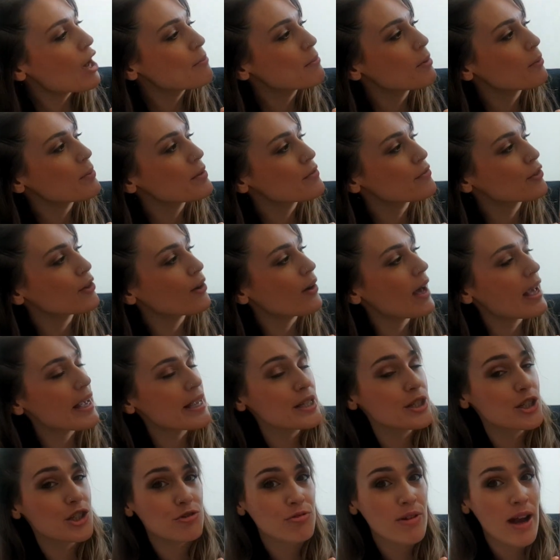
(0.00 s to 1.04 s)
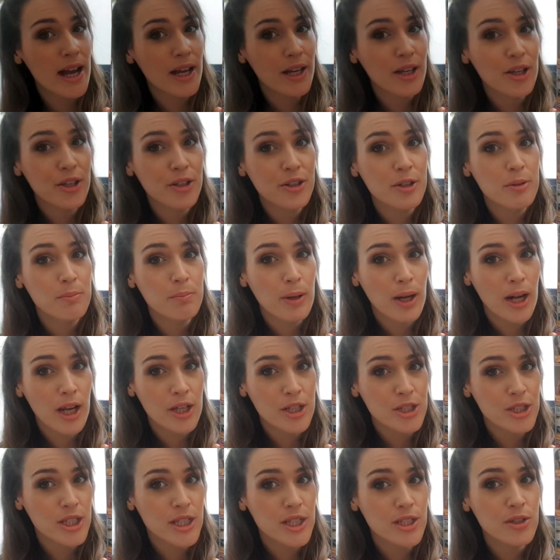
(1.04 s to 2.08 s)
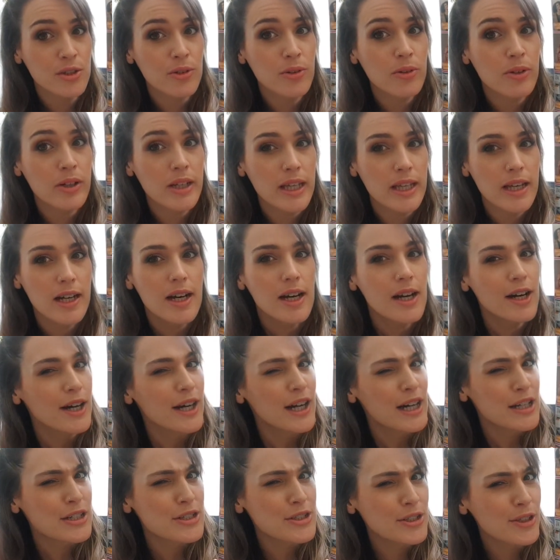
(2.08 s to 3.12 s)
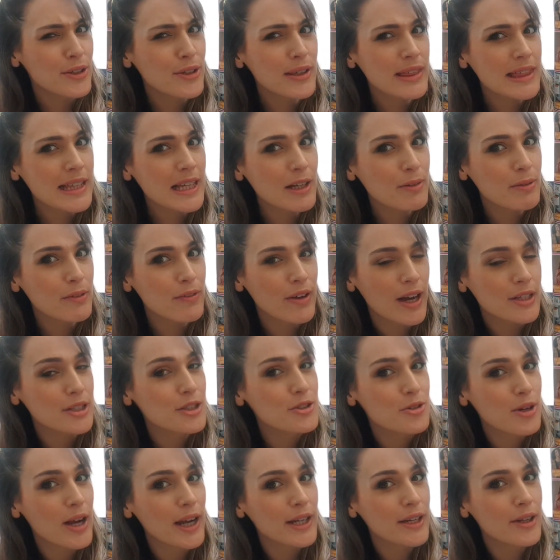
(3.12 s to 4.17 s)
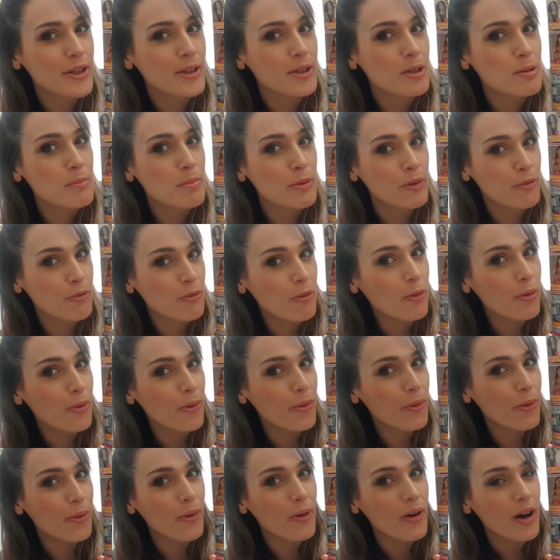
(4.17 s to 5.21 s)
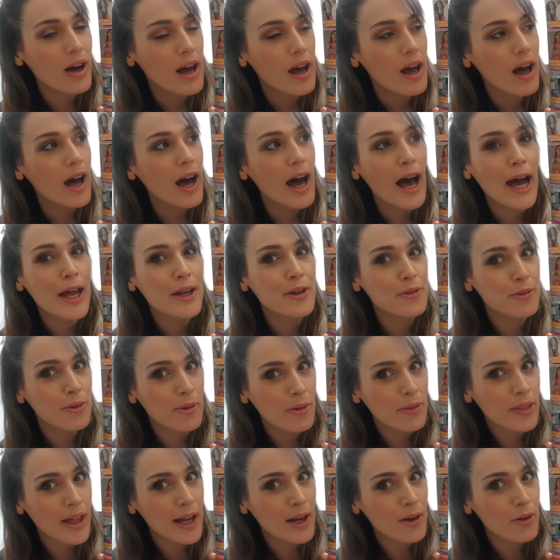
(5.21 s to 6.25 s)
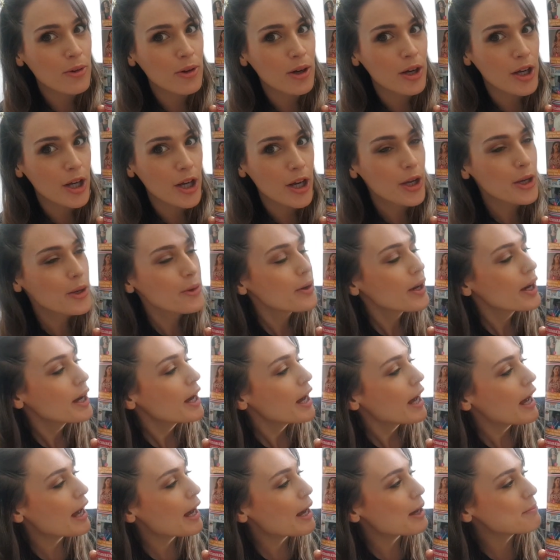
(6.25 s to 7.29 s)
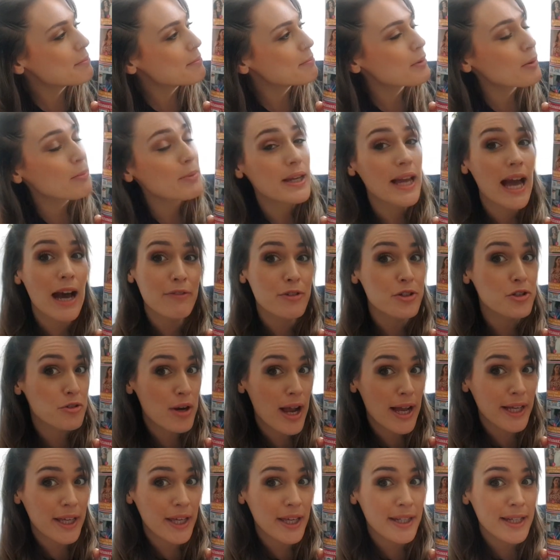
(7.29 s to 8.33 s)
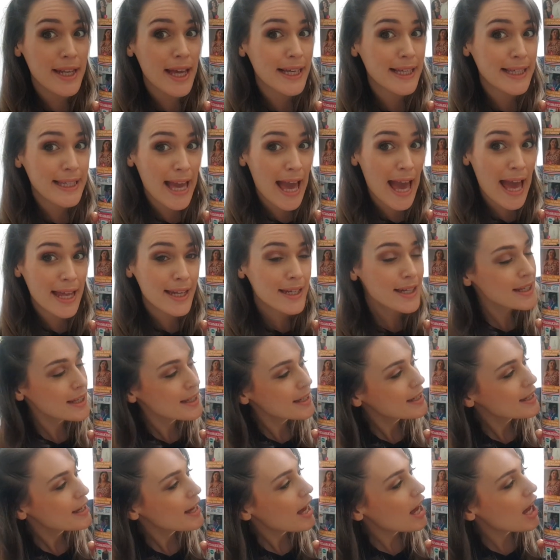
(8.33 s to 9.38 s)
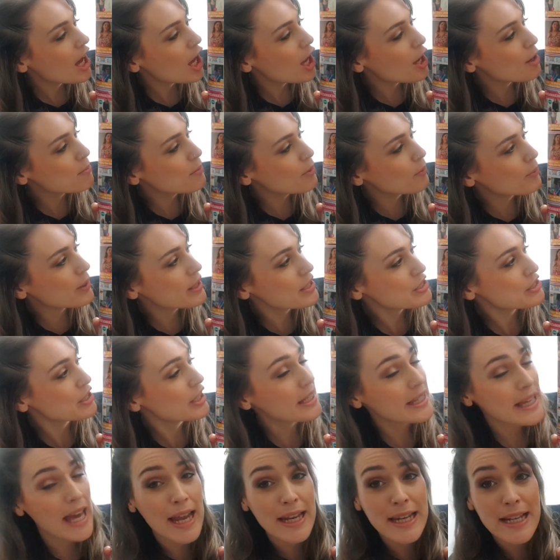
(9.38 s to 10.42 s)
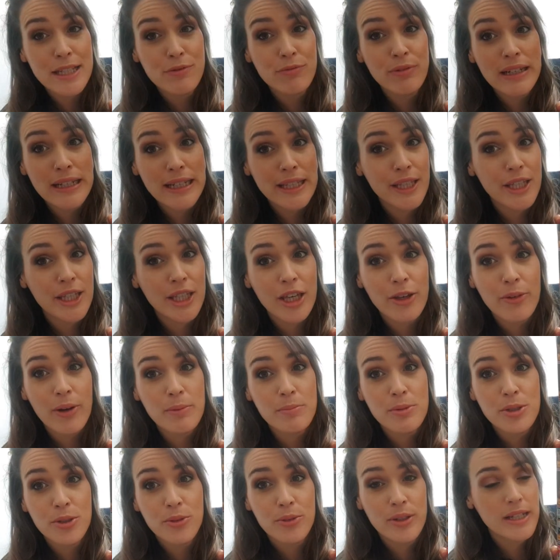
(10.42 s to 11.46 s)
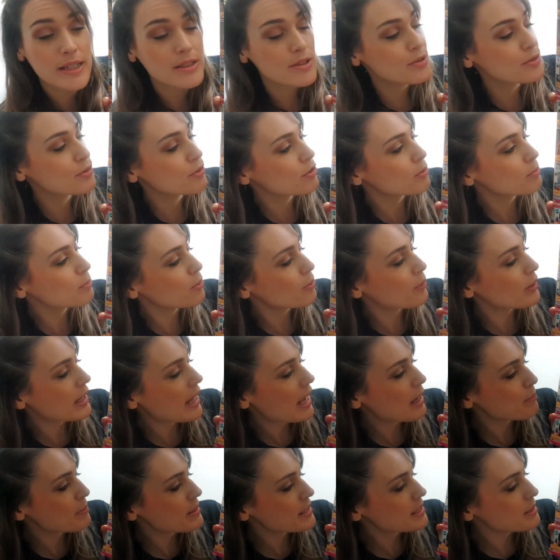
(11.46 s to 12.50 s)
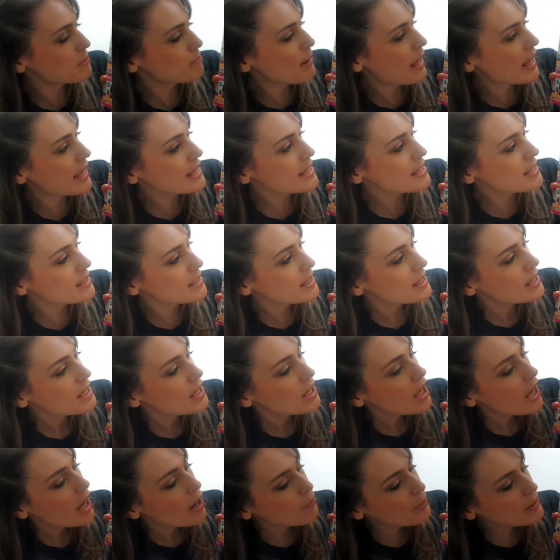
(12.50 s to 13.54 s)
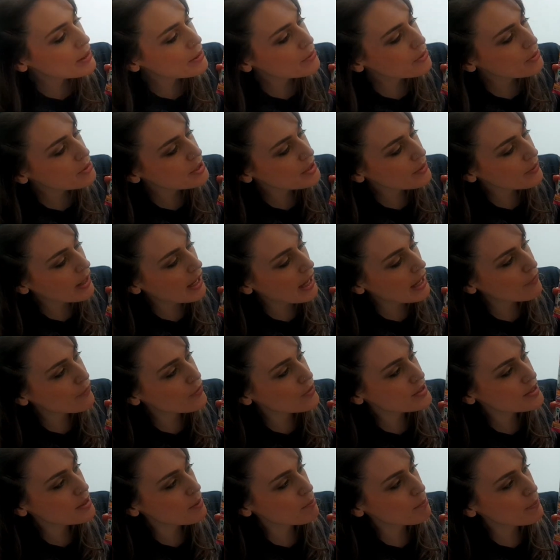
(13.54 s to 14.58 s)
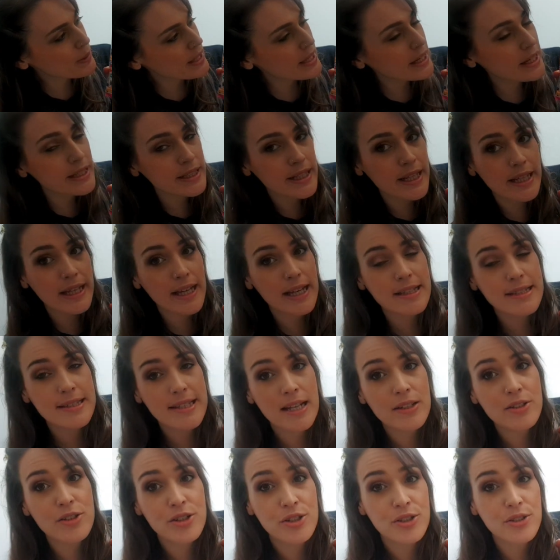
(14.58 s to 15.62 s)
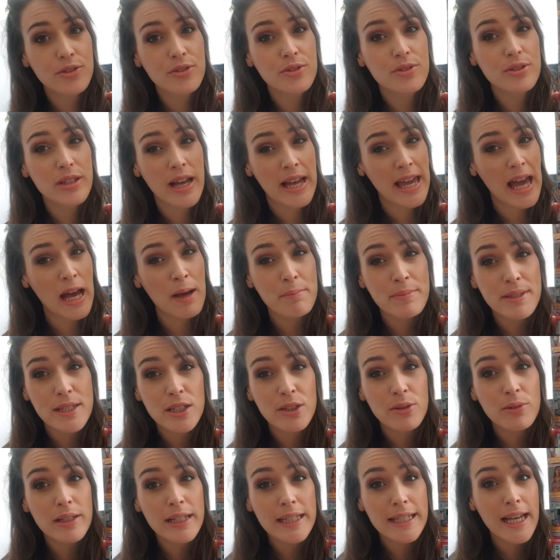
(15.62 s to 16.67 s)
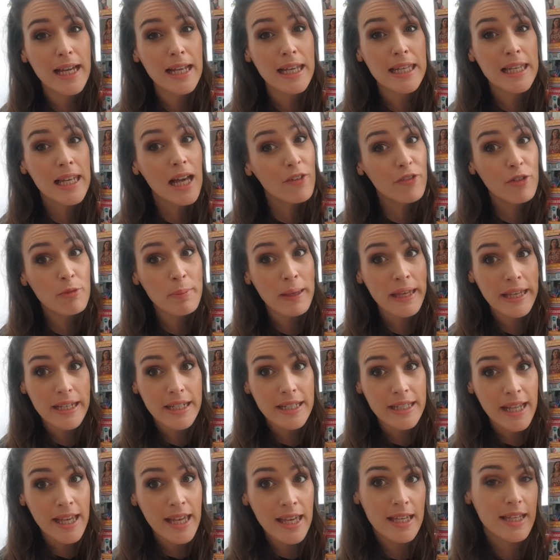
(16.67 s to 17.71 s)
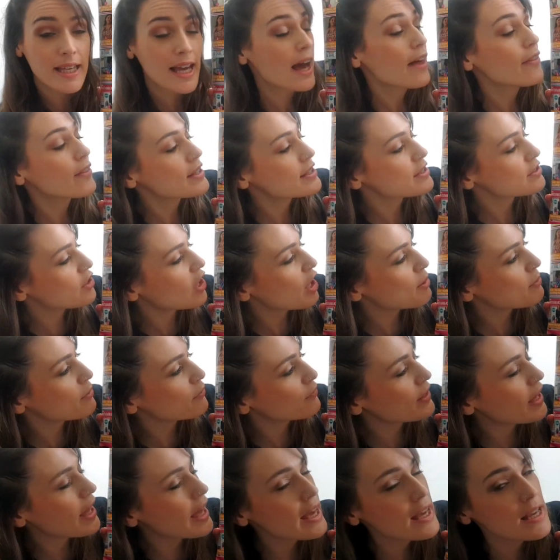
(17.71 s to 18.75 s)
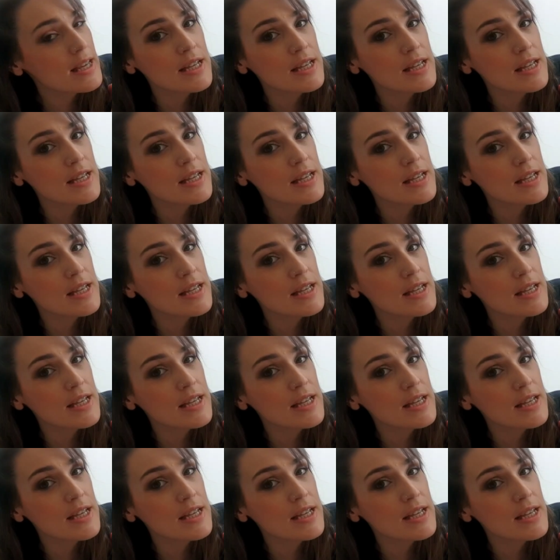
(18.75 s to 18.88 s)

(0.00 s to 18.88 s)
We've got a dragon plushy toy. I do think we've had a dragon before and not that long ago, but we have a dragon again. Which again is really cute. I'm sure he's adorable and happy to make. We also have some picnic essentials. I absolutely love a picnic at this time of year.